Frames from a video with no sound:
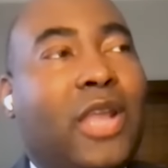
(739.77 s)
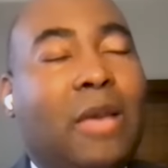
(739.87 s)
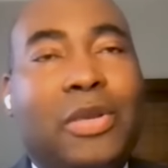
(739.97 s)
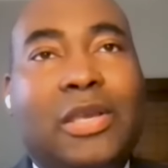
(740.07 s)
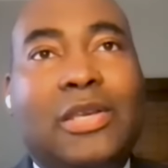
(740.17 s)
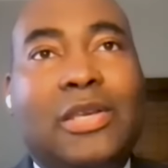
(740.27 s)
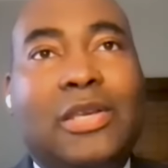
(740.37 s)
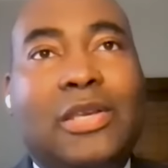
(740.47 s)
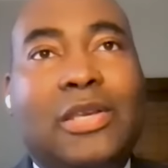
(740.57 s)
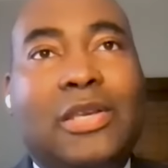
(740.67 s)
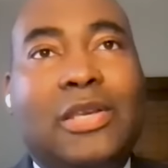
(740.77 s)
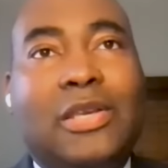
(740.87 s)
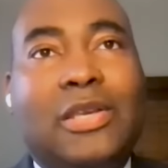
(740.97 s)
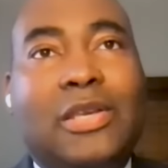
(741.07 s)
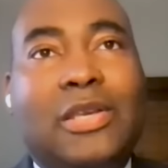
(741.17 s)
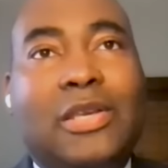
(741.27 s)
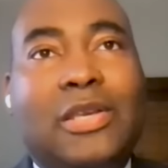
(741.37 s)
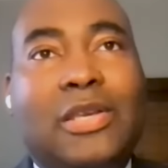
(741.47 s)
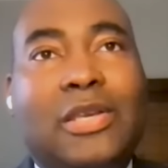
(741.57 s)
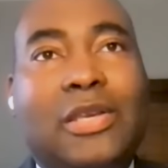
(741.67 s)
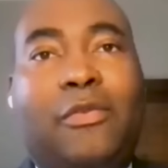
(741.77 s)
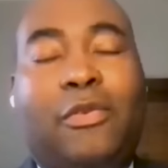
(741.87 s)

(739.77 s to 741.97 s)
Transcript: not, because we're getting a lot